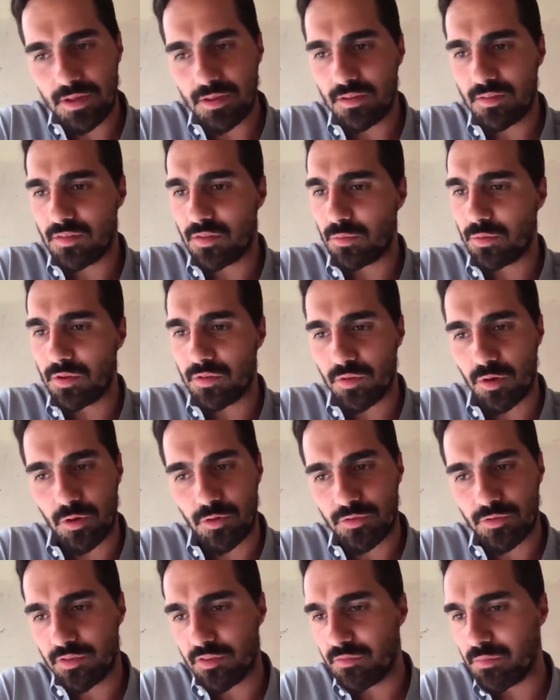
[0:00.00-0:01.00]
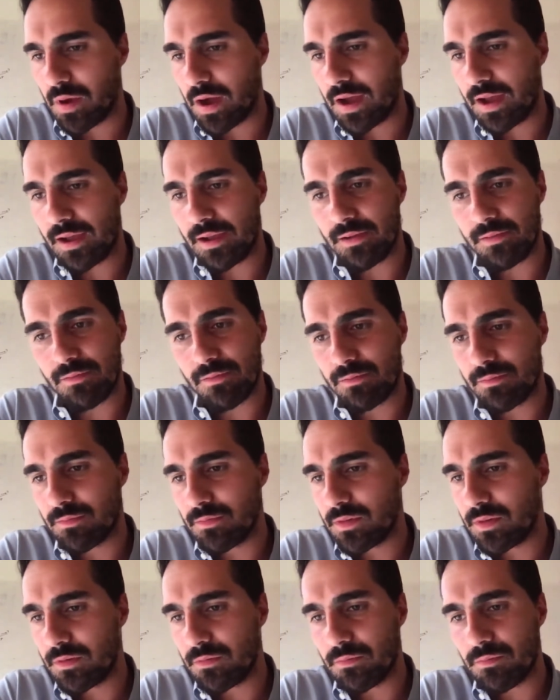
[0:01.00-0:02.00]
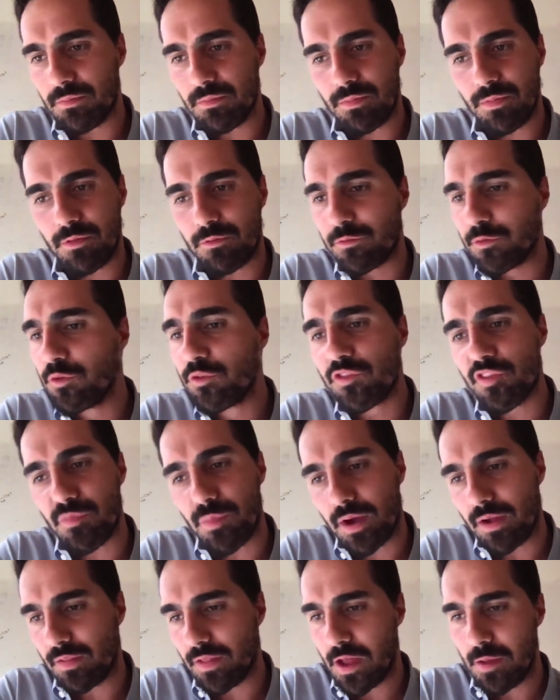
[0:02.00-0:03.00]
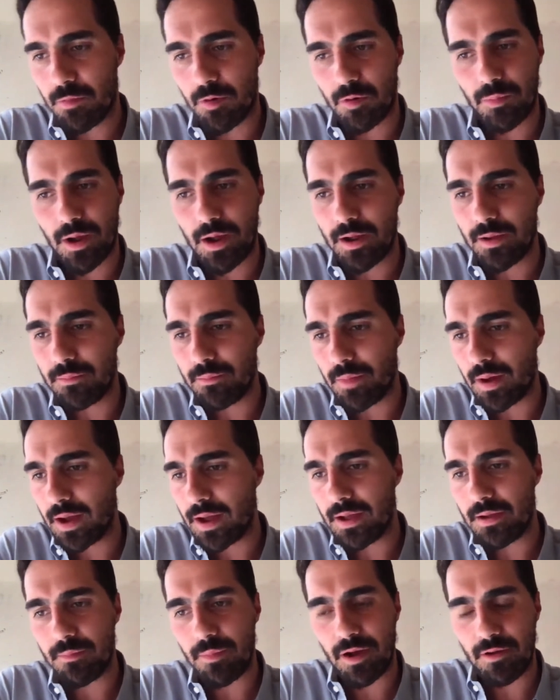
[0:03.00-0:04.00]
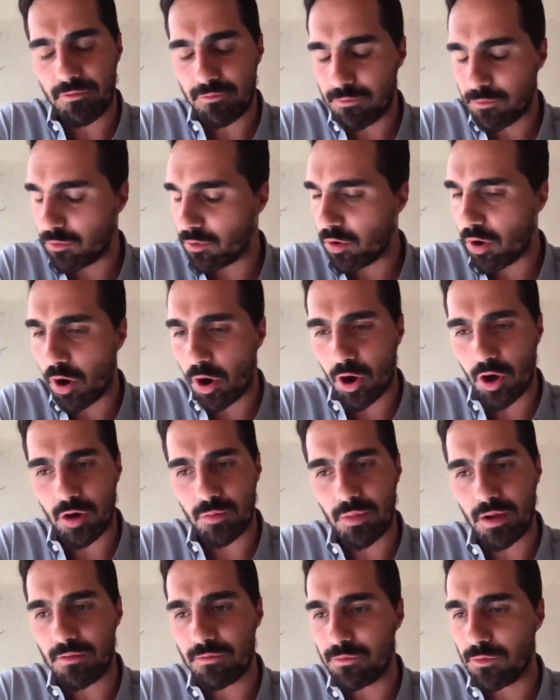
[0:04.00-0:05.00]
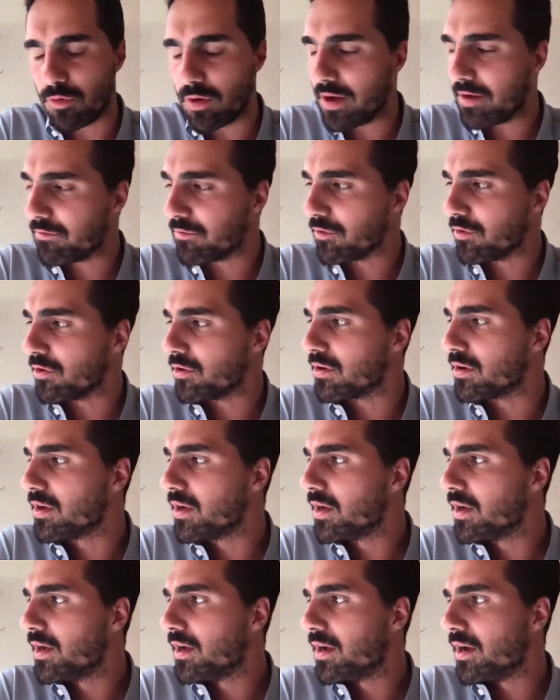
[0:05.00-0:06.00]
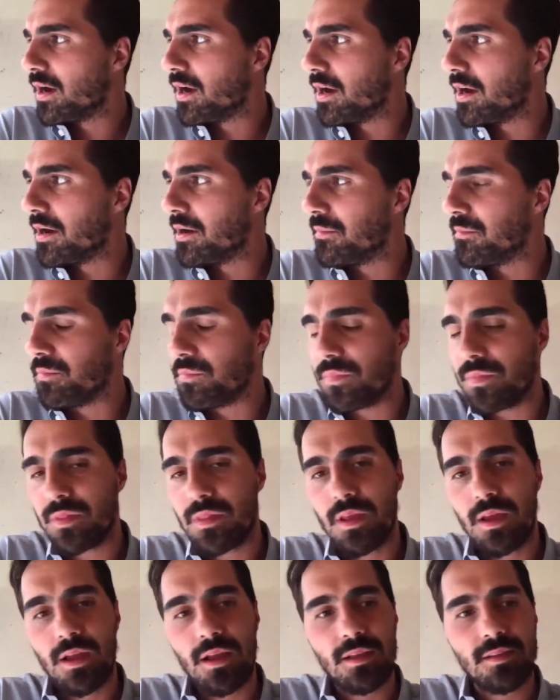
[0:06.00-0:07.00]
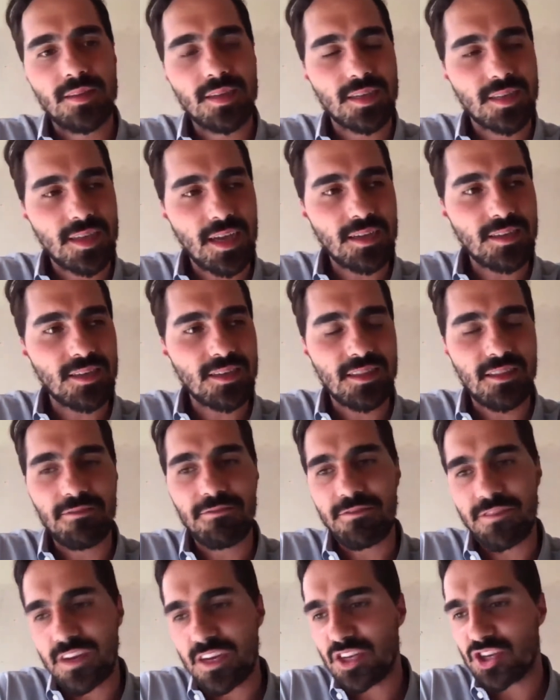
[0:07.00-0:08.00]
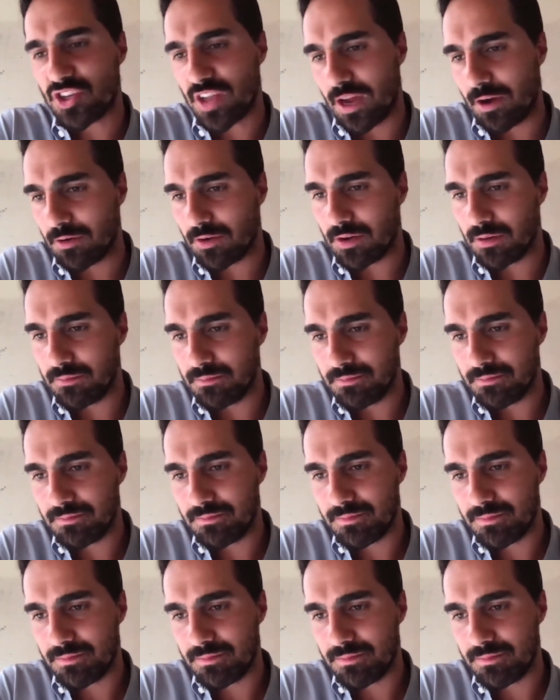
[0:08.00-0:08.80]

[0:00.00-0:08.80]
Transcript: is the results of the fruits of my labor, my full heart, my full effort. Success is the finished outcome.